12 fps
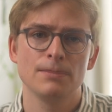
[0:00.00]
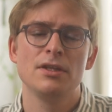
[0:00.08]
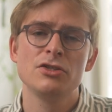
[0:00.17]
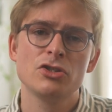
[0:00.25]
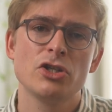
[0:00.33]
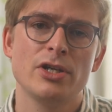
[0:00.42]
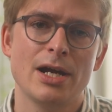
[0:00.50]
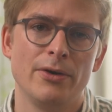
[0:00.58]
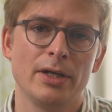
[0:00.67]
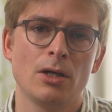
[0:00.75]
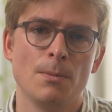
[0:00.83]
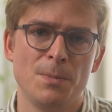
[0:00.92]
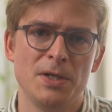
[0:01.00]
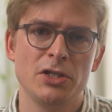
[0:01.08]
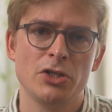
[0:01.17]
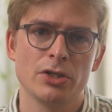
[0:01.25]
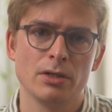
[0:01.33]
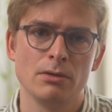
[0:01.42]
This generic
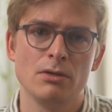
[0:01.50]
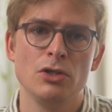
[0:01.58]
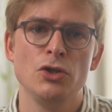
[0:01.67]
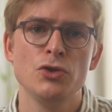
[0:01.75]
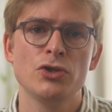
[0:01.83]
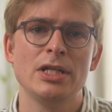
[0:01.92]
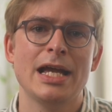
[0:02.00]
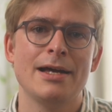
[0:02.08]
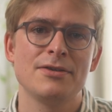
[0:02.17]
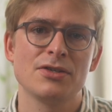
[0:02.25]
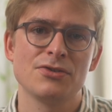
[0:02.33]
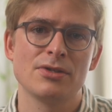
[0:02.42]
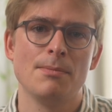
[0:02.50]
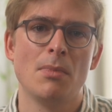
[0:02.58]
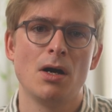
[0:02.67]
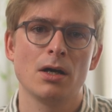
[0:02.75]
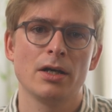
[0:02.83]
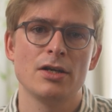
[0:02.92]
competition usually enters the
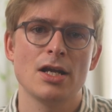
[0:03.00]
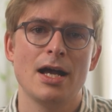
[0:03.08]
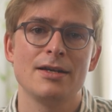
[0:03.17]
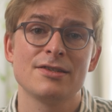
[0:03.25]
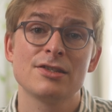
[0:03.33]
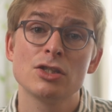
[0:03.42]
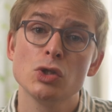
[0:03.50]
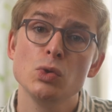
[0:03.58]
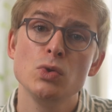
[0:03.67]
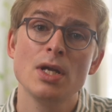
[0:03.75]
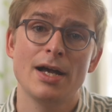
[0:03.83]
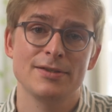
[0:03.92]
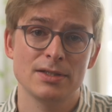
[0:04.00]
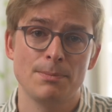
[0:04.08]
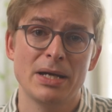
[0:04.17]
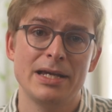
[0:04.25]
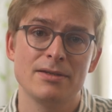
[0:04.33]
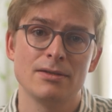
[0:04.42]
market as soon as the
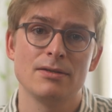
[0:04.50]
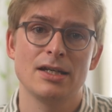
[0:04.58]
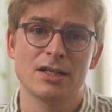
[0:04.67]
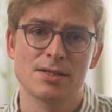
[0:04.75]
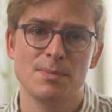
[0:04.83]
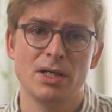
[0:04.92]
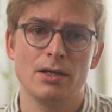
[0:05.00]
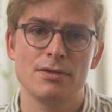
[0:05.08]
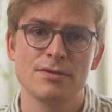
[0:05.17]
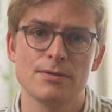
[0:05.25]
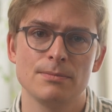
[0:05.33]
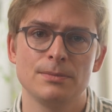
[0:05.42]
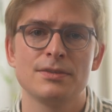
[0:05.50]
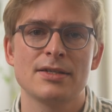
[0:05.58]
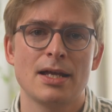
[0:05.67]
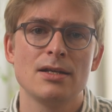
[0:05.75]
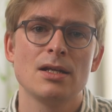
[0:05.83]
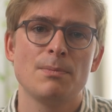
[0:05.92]
patent expires.
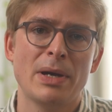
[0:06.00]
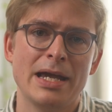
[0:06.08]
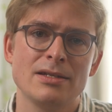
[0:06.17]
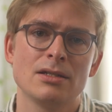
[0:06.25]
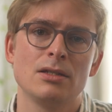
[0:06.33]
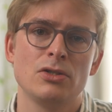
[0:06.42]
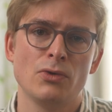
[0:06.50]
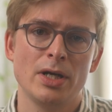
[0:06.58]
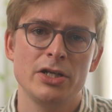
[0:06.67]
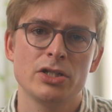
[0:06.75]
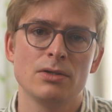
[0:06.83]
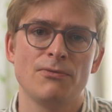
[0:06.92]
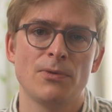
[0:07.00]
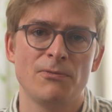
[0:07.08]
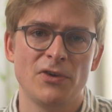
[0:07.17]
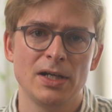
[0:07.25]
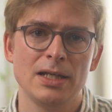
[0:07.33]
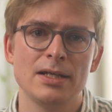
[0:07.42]
Standard patent duration from
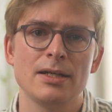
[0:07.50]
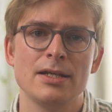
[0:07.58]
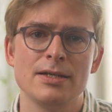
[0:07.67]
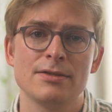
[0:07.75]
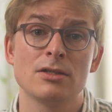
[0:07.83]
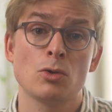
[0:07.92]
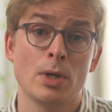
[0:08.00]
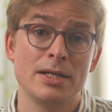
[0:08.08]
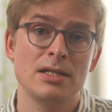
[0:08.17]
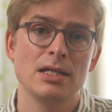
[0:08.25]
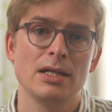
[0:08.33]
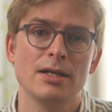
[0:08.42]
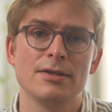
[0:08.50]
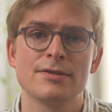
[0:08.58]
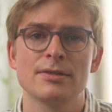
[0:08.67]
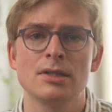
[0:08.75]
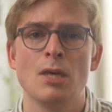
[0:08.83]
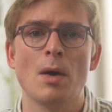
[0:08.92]
filing is 20
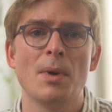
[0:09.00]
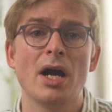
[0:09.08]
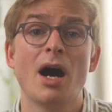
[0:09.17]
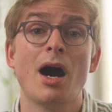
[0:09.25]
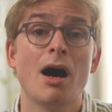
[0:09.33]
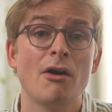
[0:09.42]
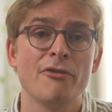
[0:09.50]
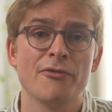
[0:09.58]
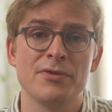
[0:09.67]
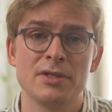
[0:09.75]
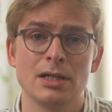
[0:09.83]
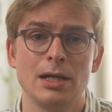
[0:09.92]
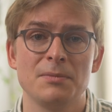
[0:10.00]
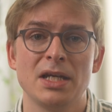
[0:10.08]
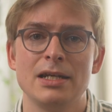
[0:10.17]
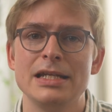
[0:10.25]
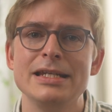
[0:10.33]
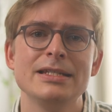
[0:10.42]
years, whereby half of the time
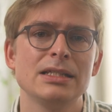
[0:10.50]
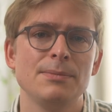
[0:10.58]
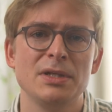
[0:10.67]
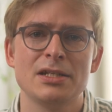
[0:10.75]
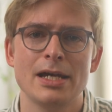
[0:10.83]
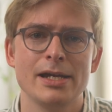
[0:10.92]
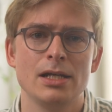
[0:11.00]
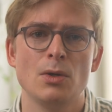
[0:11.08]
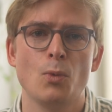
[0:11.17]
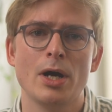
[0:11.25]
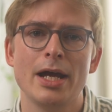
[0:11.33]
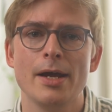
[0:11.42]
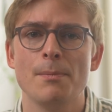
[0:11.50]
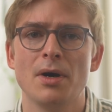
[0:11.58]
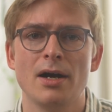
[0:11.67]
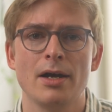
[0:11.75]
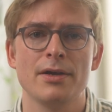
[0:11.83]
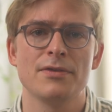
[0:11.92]
can easily be taken away
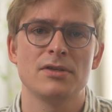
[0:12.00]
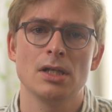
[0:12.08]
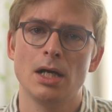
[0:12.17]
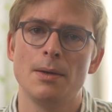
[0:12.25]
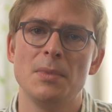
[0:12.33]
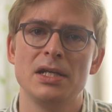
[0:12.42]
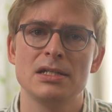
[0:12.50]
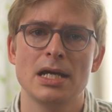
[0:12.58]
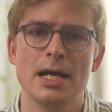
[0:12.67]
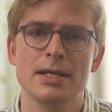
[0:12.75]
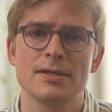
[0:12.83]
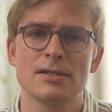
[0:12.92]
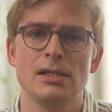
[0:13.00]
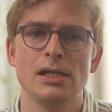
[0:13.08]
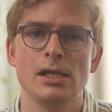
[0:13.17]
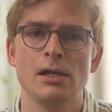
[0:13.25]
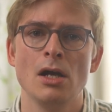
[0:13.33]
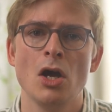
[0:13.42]
by the time it takes
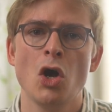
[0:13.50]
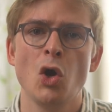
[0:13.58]
the